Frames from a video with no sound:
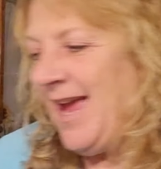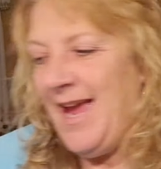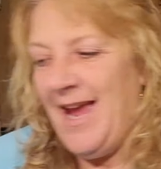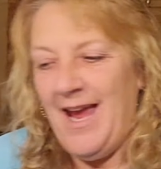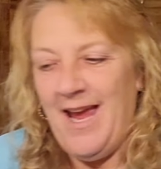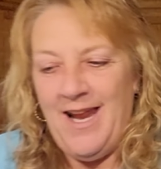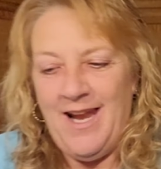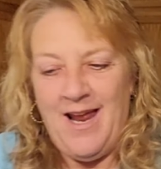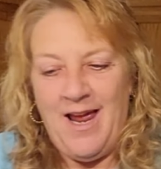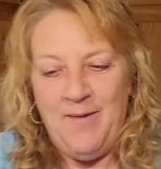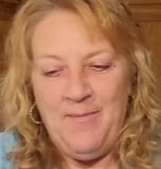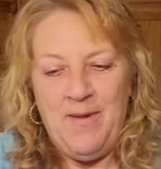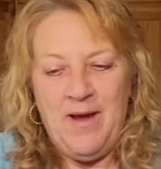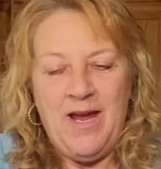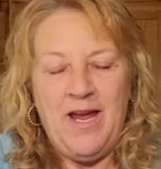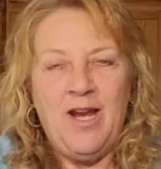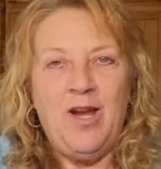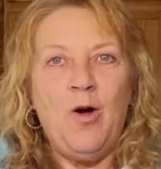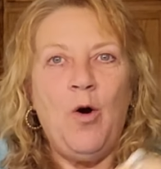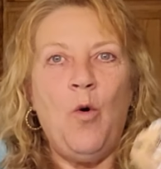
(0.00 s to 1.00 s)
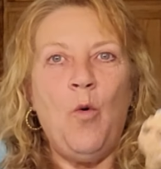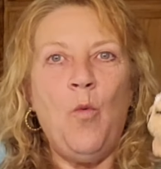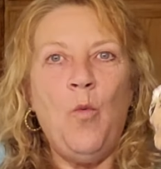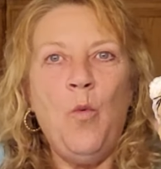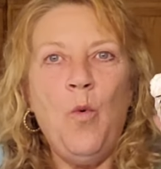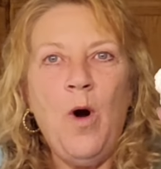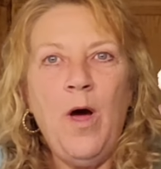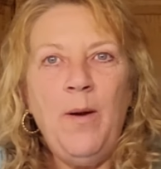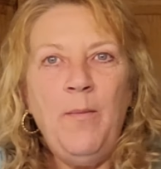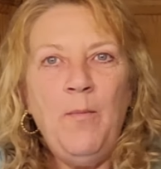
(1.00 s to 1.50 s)
And I made
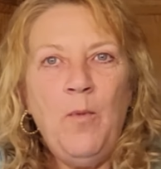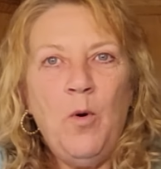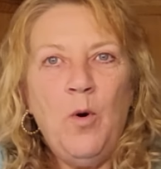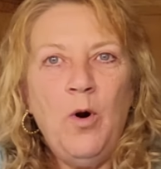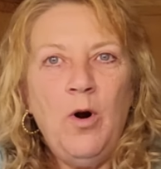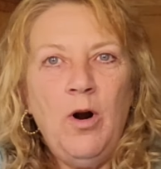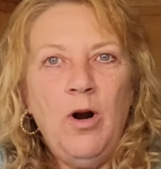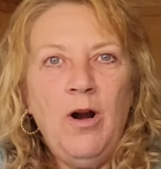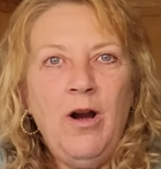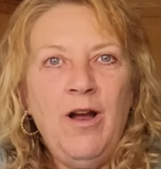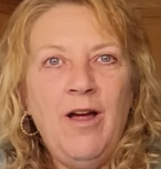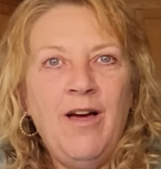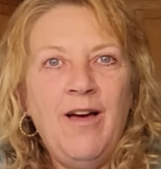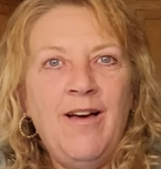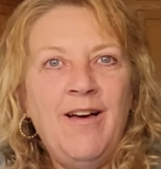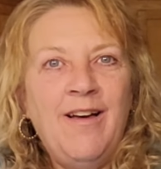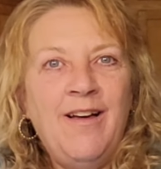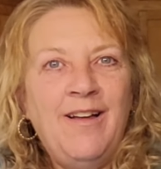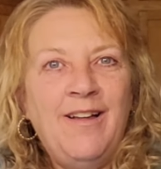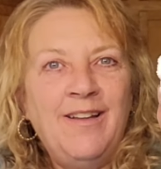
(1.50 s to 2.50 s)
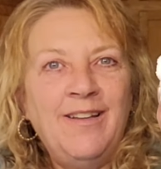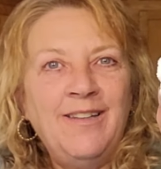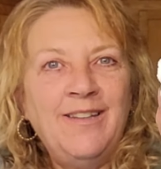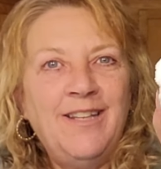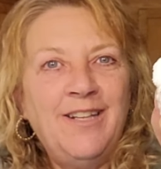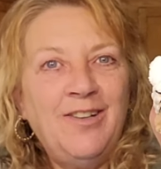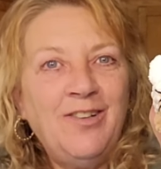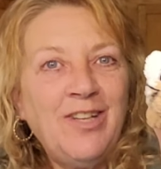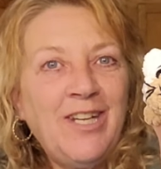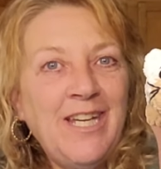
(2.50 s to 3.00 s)
1 more
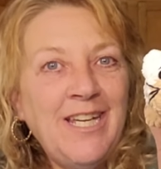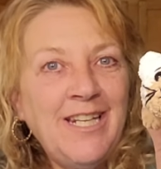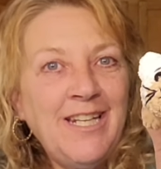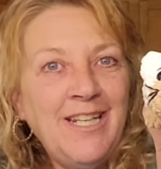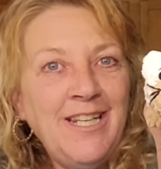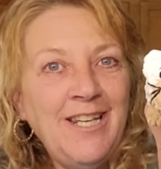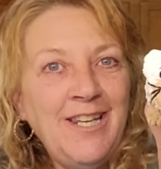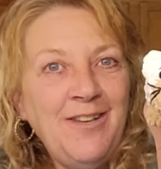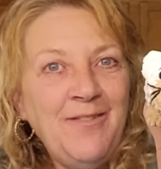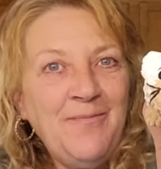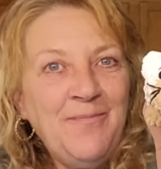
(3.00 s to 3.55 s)
little kitten.